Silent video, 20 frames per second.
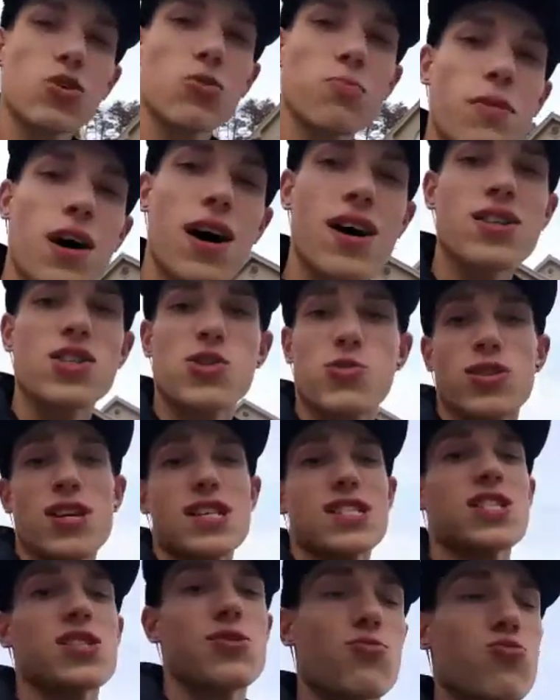Consolidated Gold
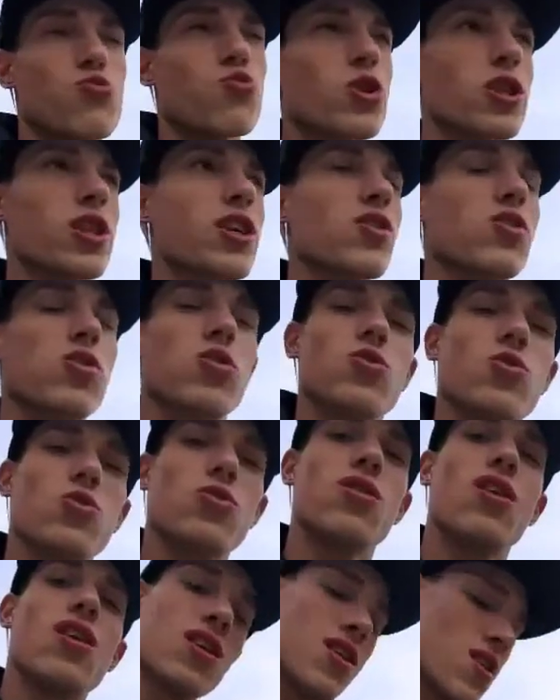Mines was actually
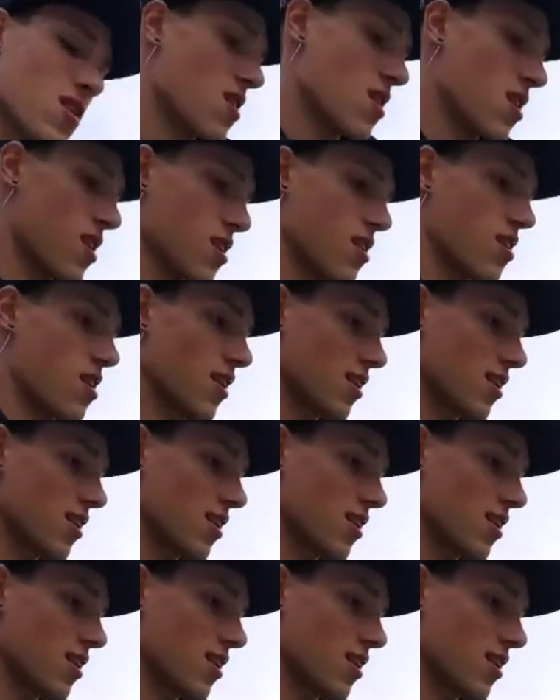really cool